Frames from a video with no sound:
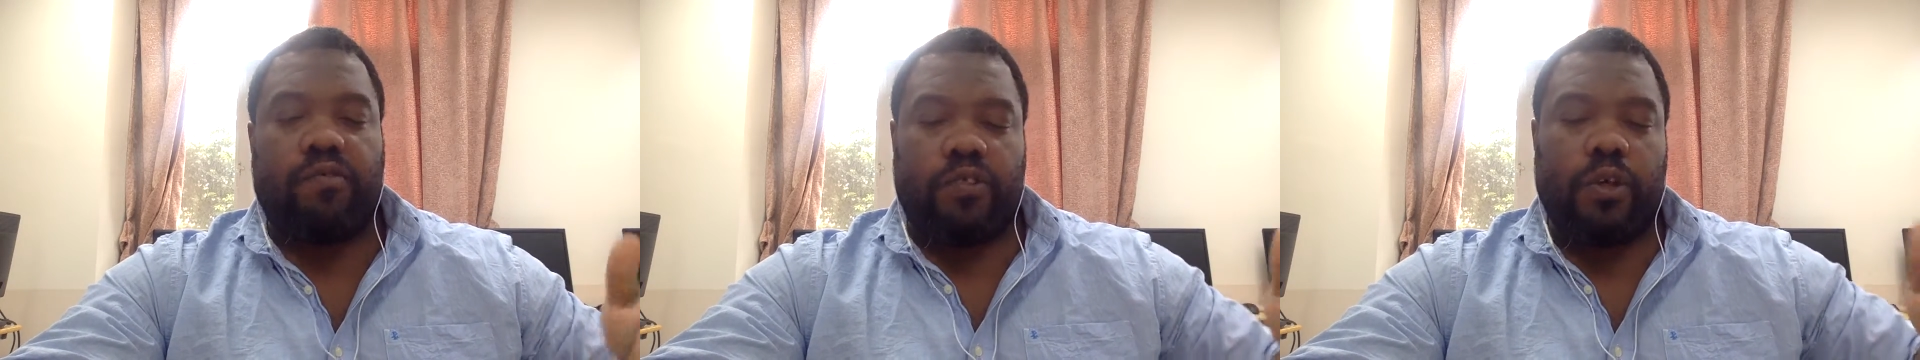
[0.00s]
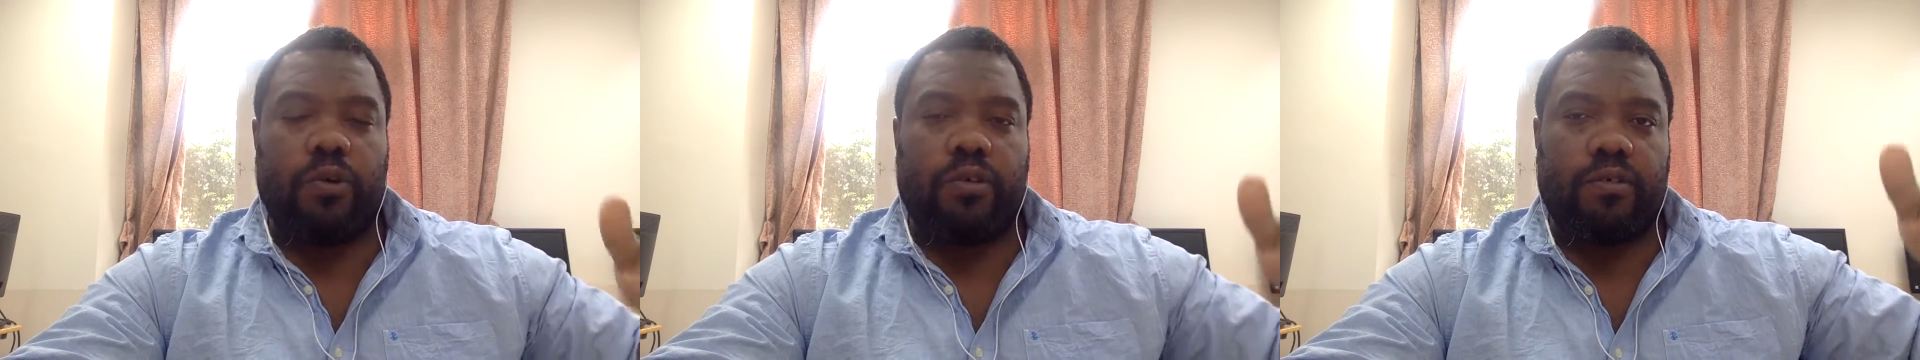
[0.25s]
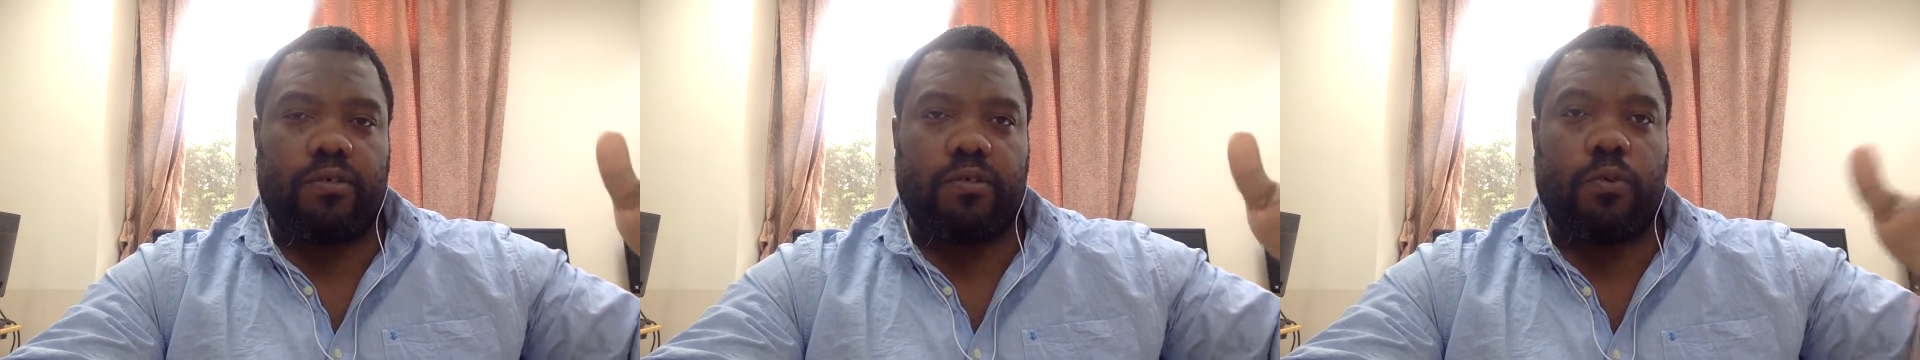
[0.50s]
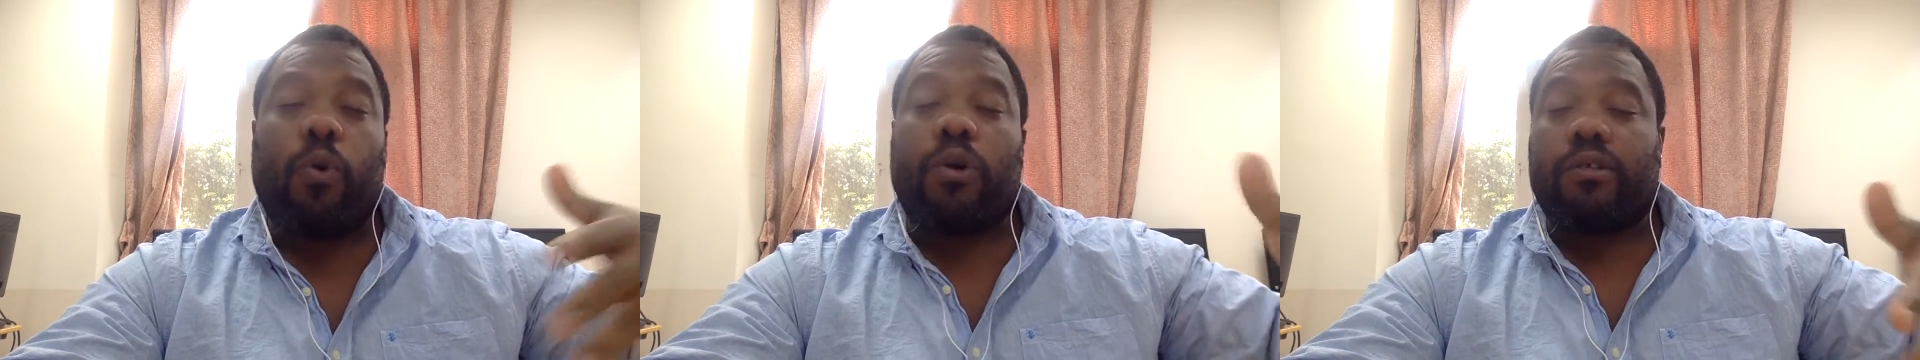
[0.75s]
the
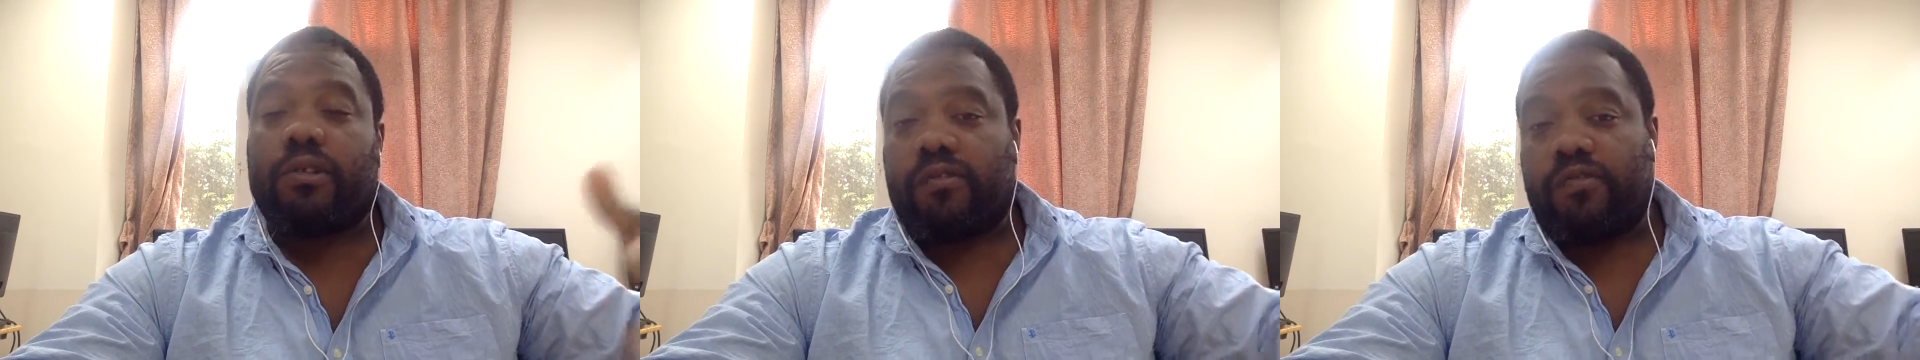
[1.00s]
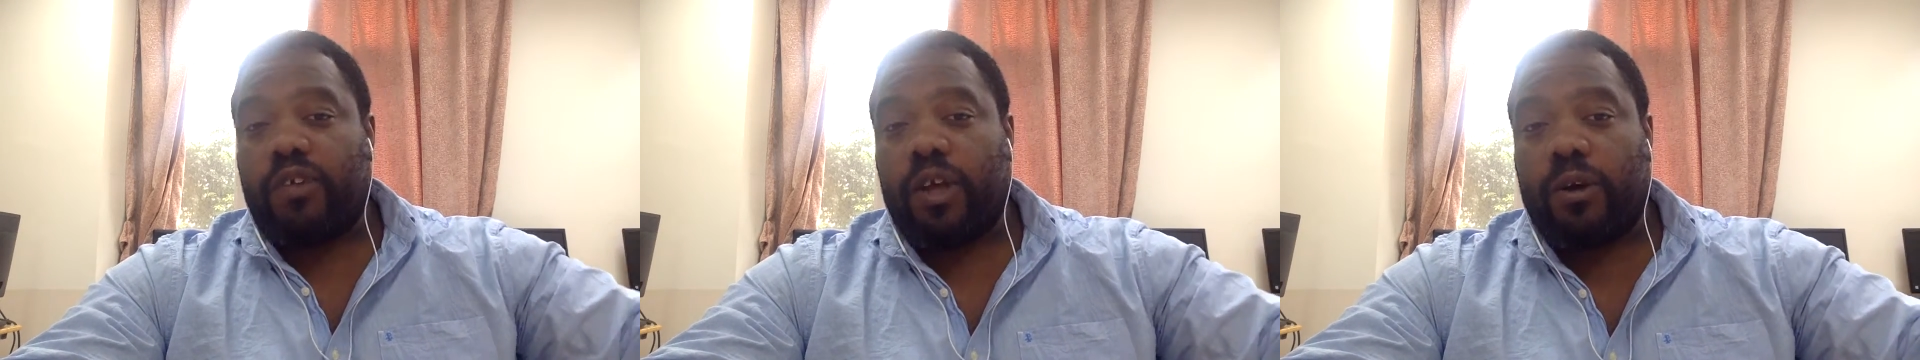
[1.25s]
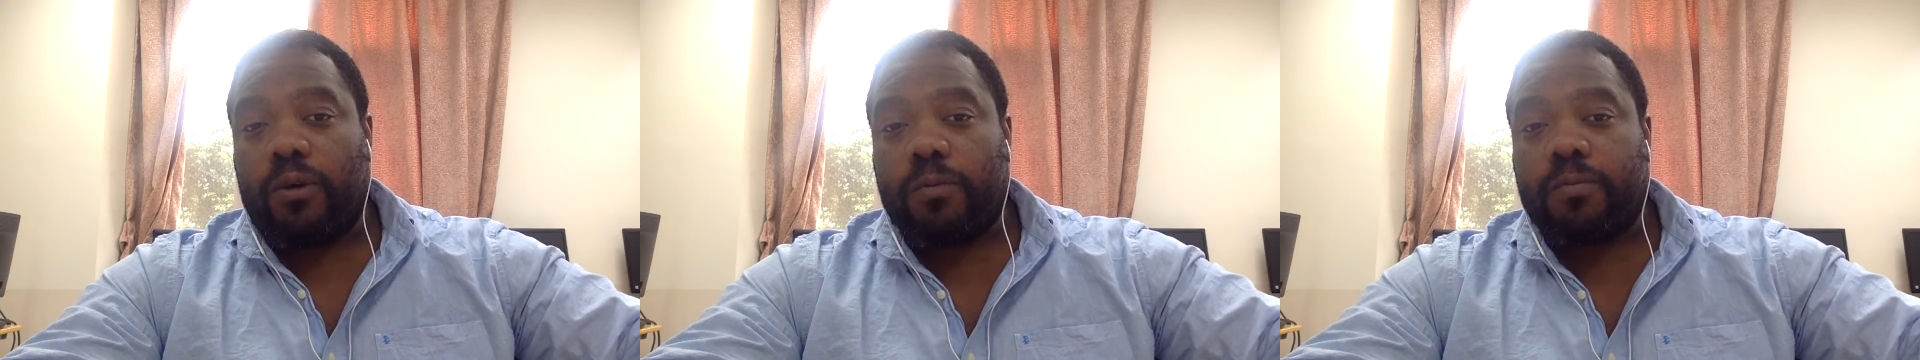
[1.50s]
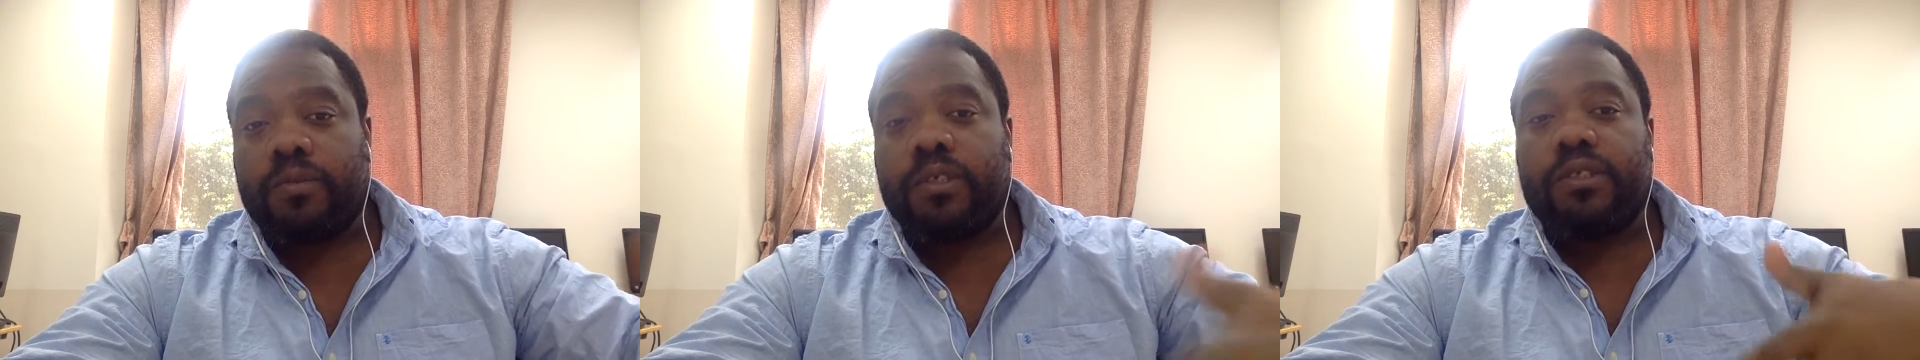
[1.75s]
water to flow
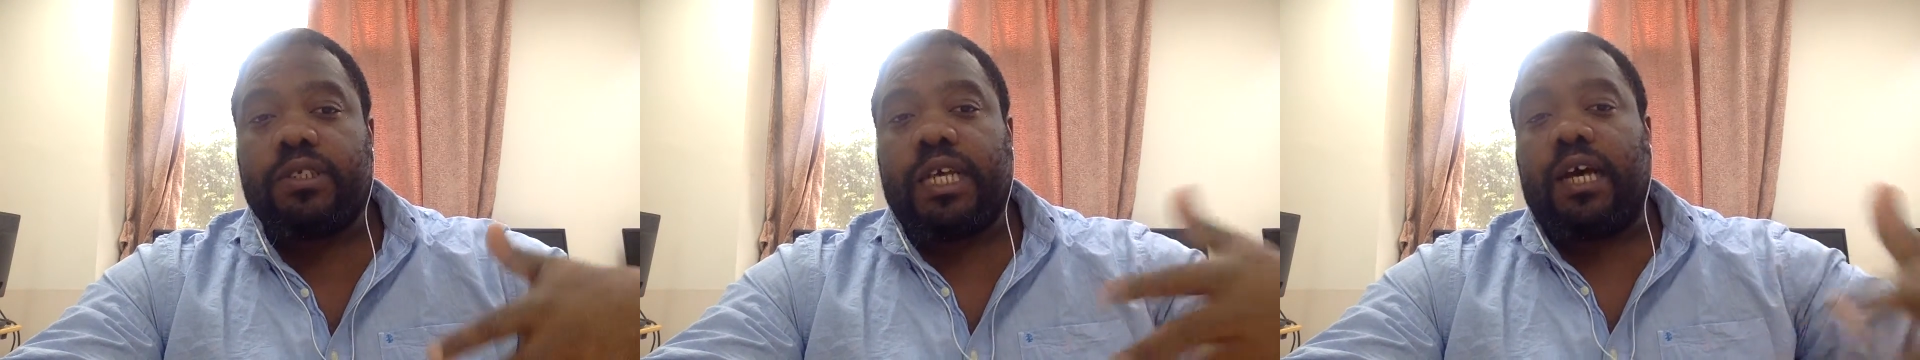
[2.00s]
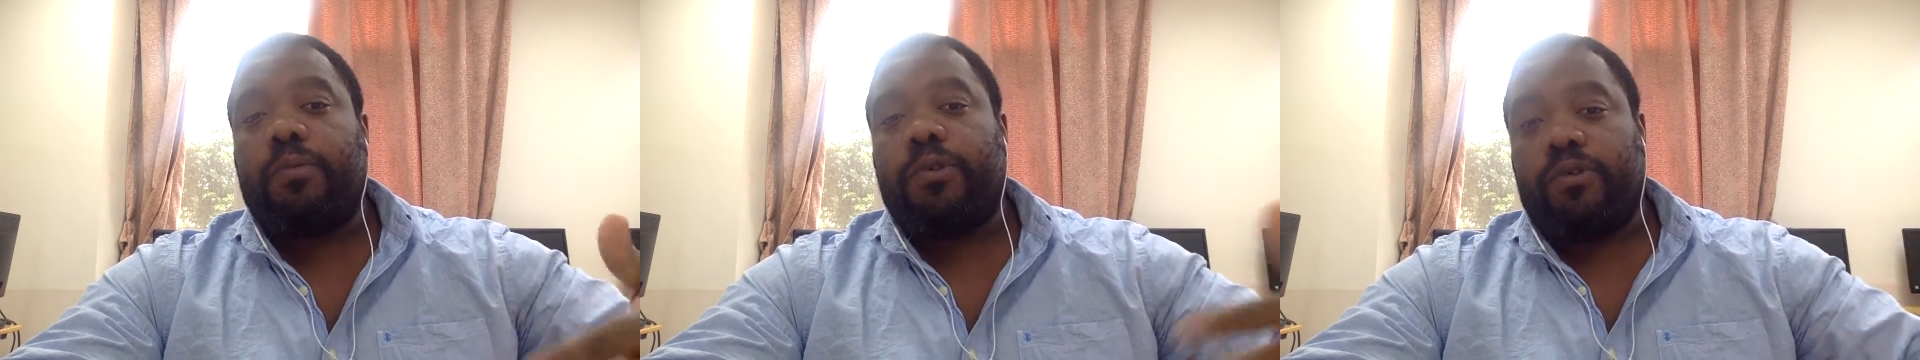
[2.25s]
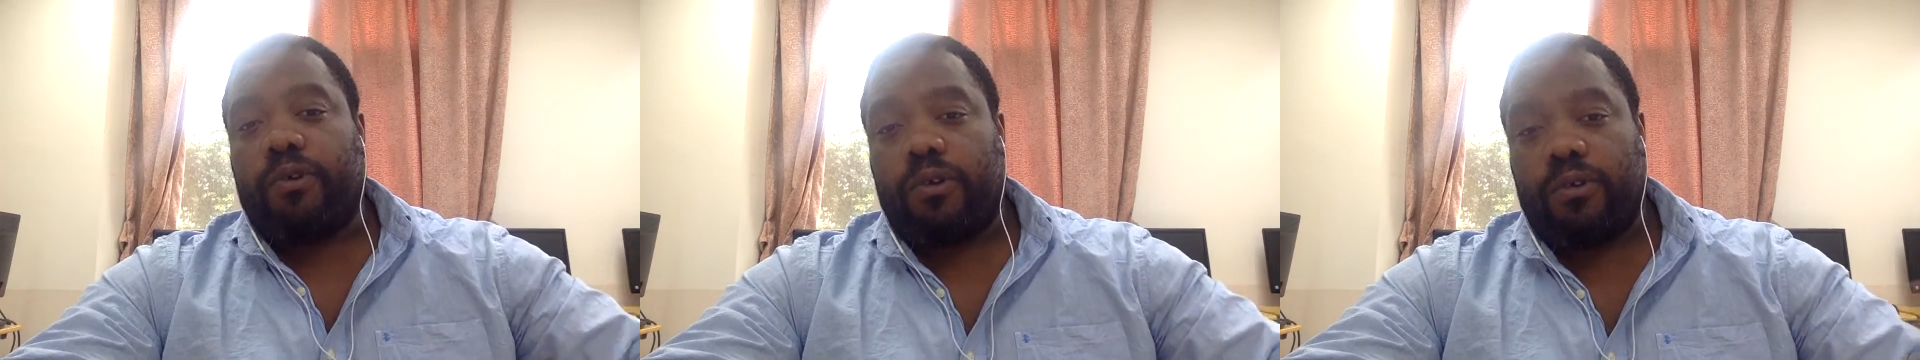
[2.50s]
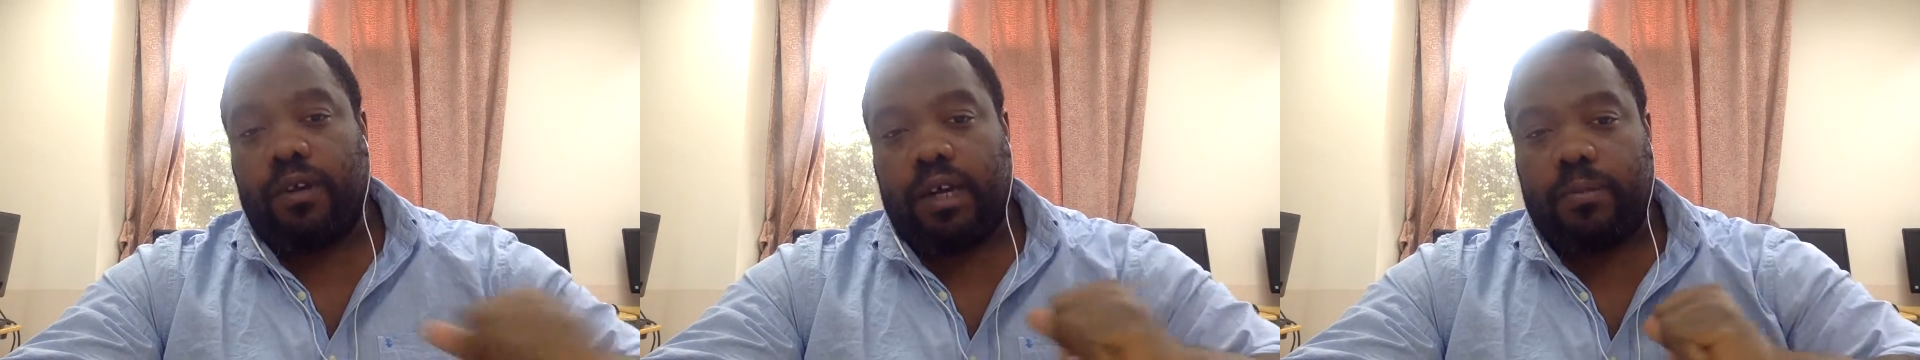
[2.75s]
to help you grow
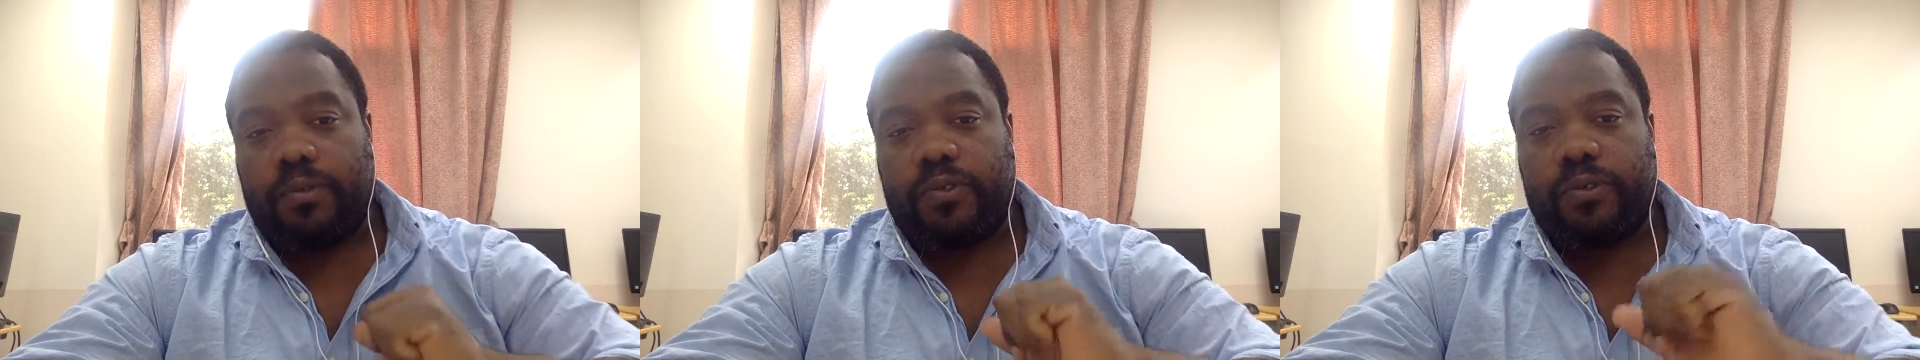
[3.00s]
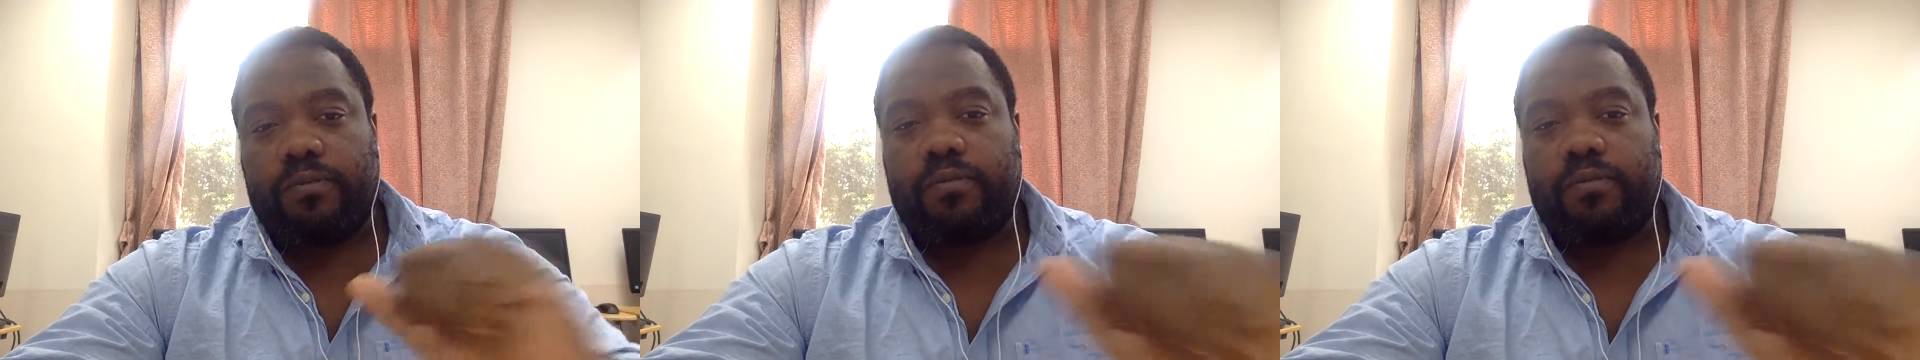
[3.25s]
crops.